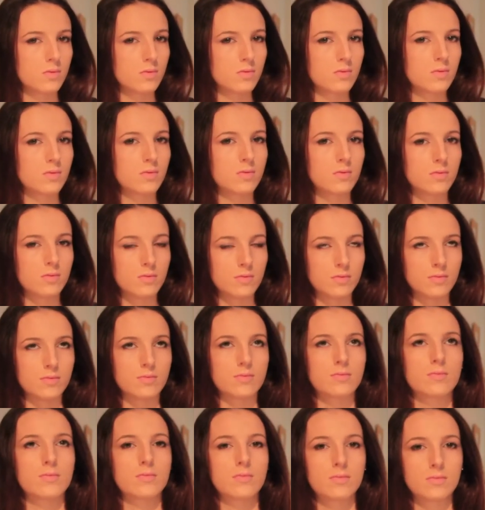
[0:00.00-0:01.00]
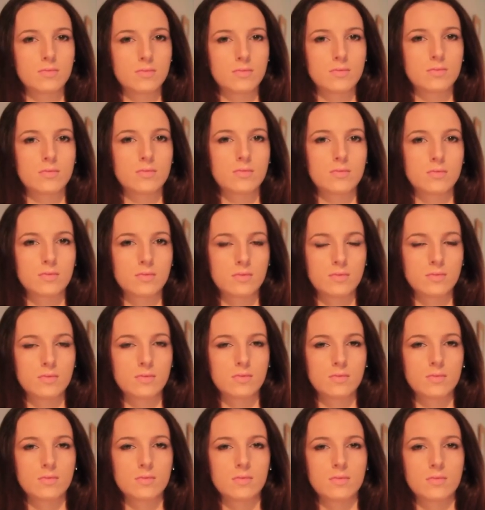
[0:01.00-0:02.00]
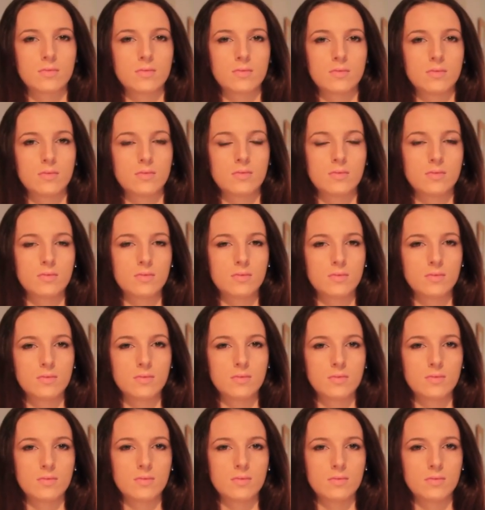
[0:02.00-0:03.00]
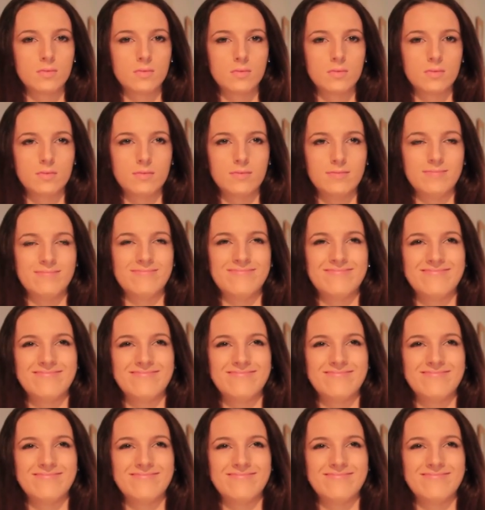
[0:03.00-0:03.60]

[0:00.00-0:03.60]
No words are spoken by the person on screen.